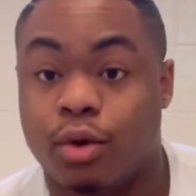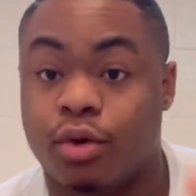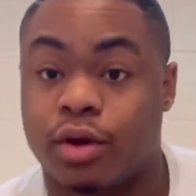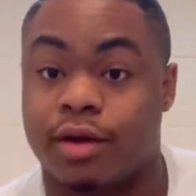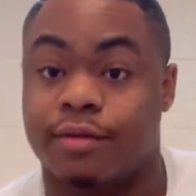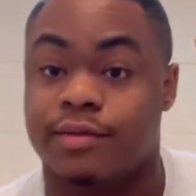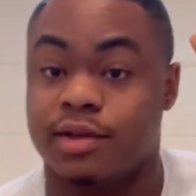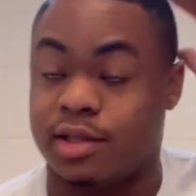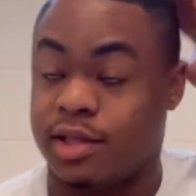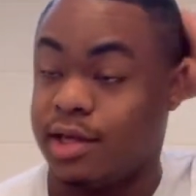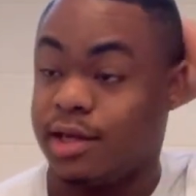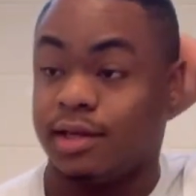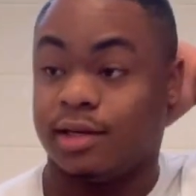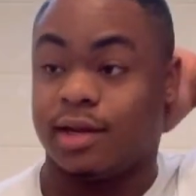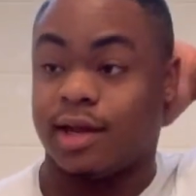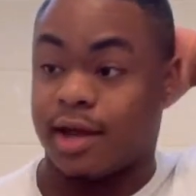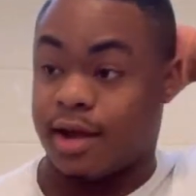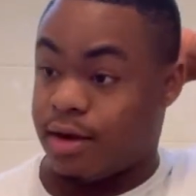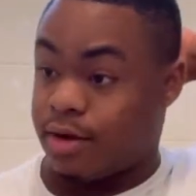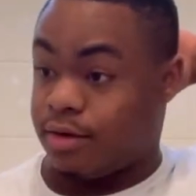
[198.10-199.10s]
everything
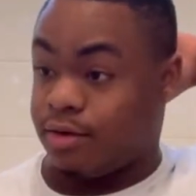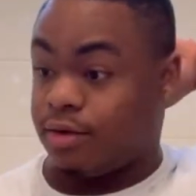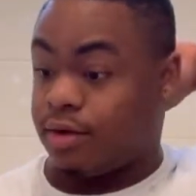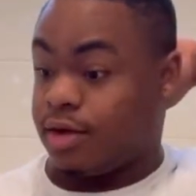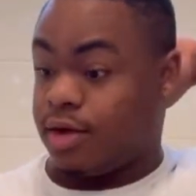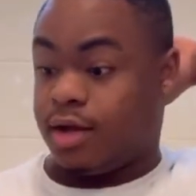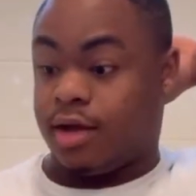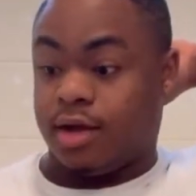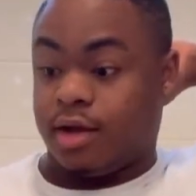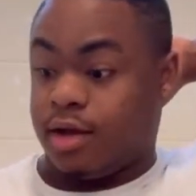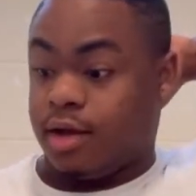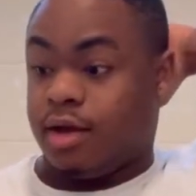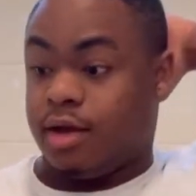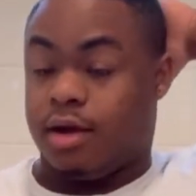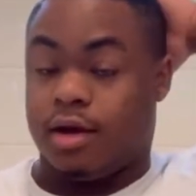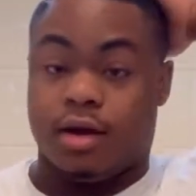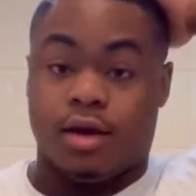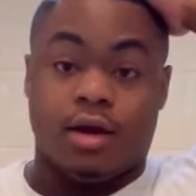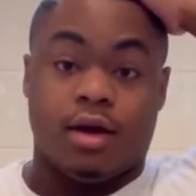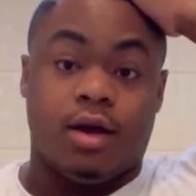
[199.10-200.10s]
down.
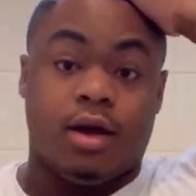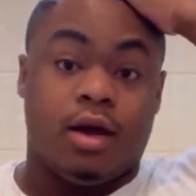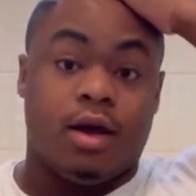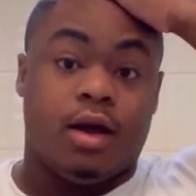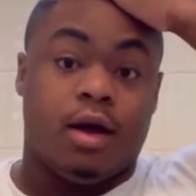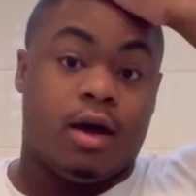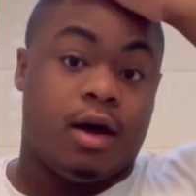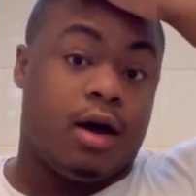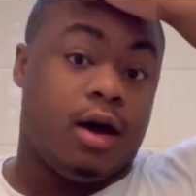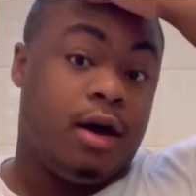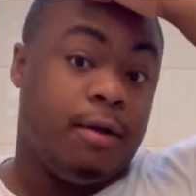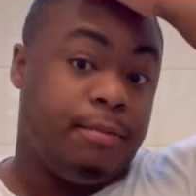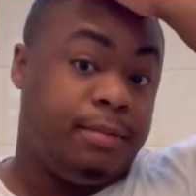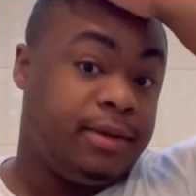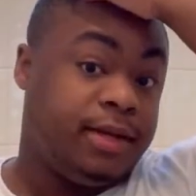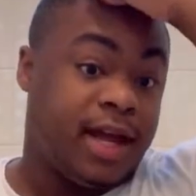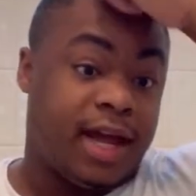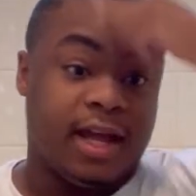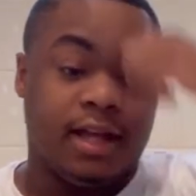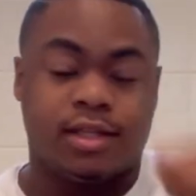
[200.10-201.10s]

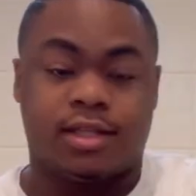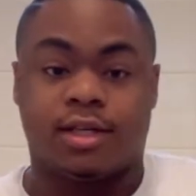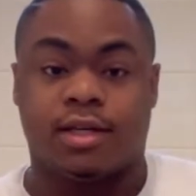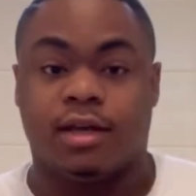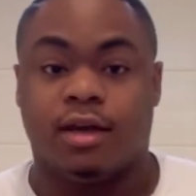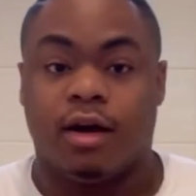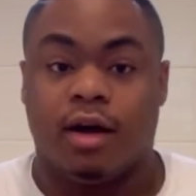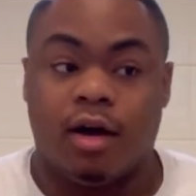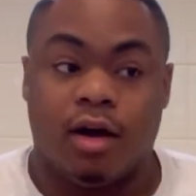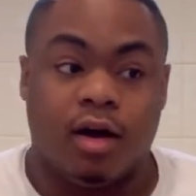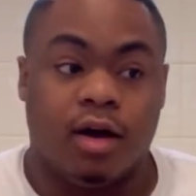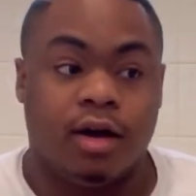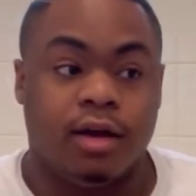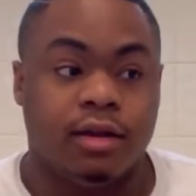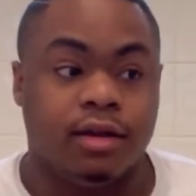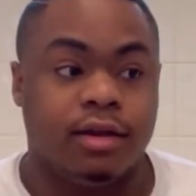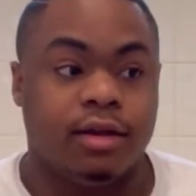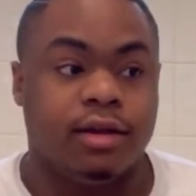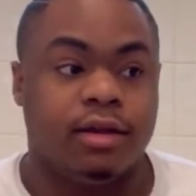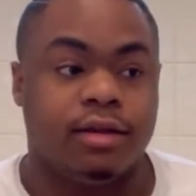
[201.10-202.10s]
Update
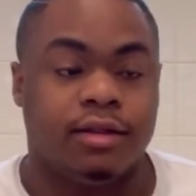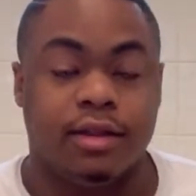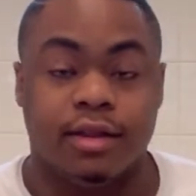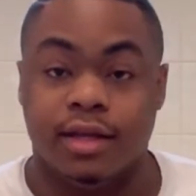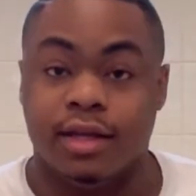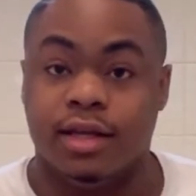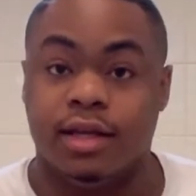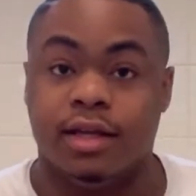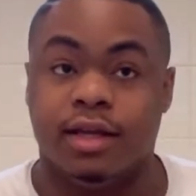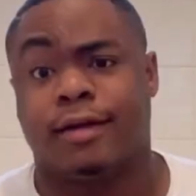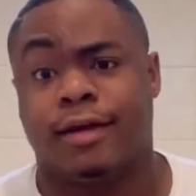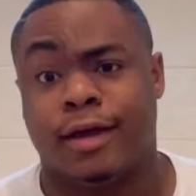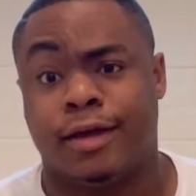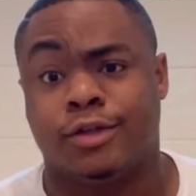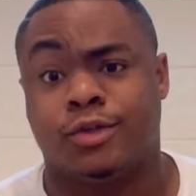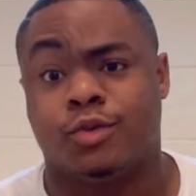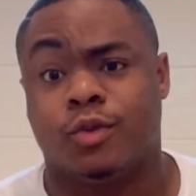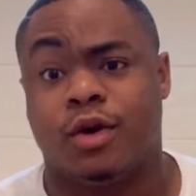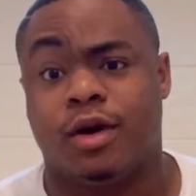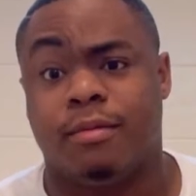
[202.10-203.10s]
on the
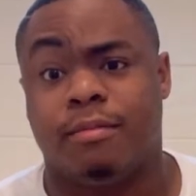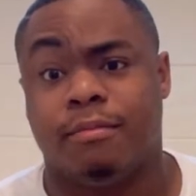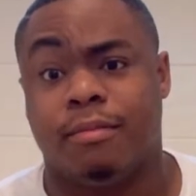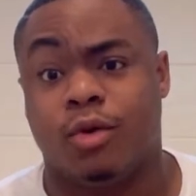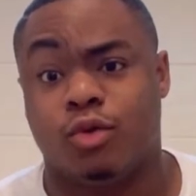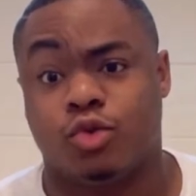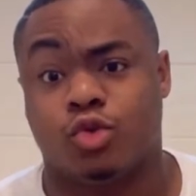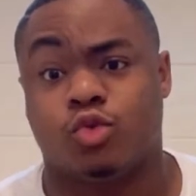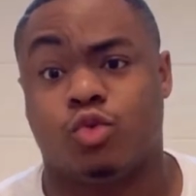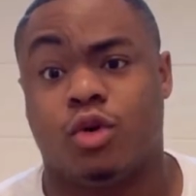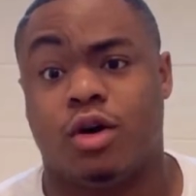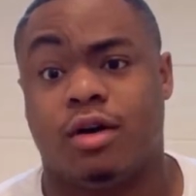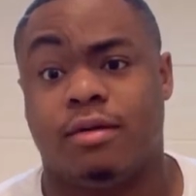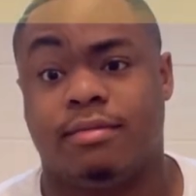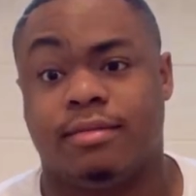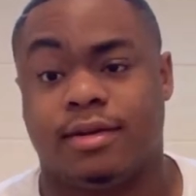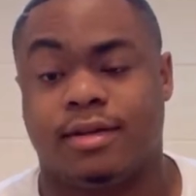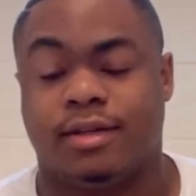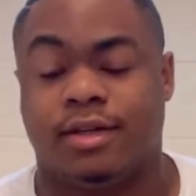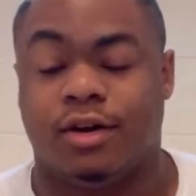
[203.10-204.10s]
K-swap, motor swap.
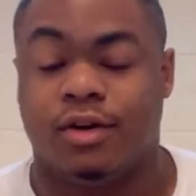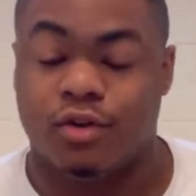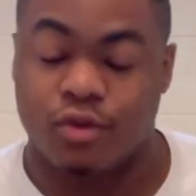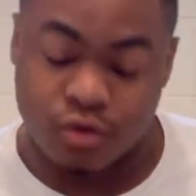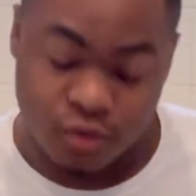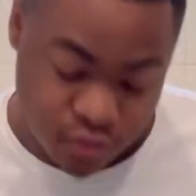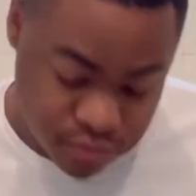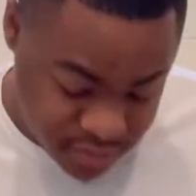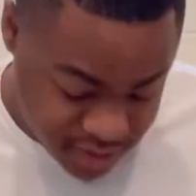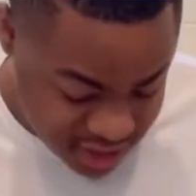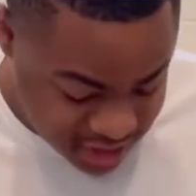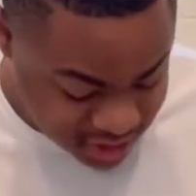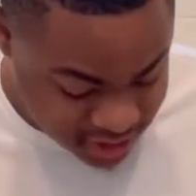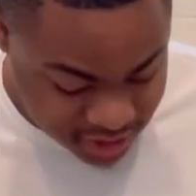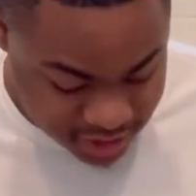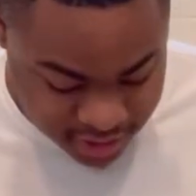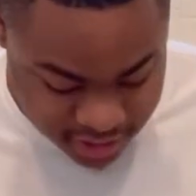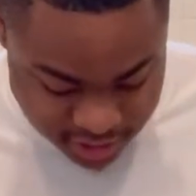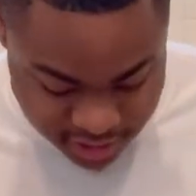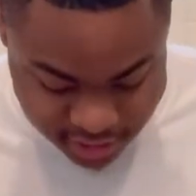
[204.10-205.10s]
Oh my
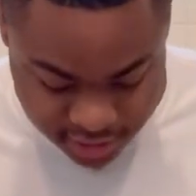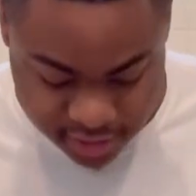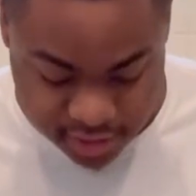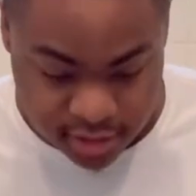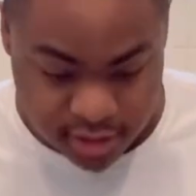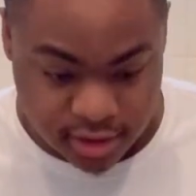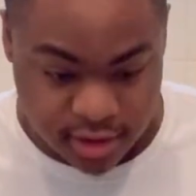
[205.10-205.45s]
goodness.